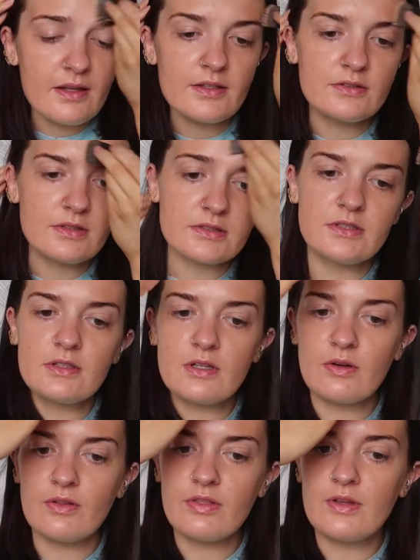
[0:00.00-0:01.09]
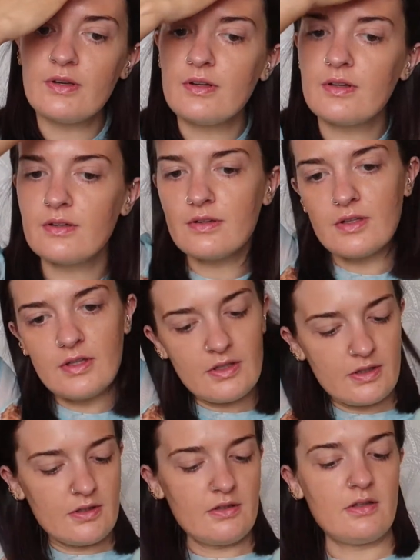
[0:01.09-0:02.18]
It does look a lot thinner.
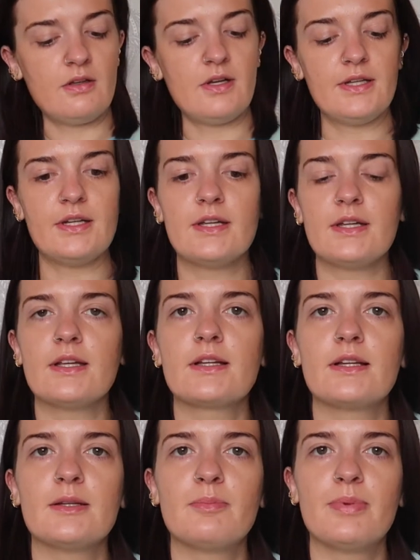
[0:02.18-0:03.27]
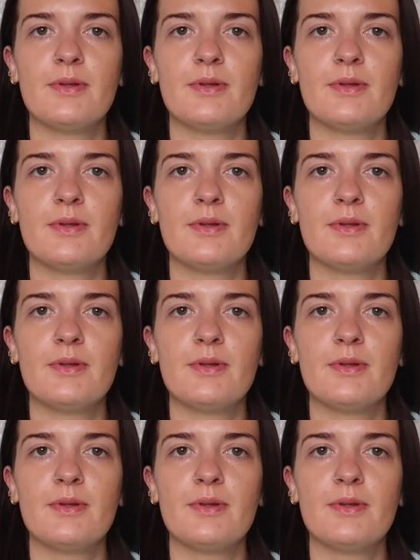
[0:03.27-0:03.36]
I need a hair clip.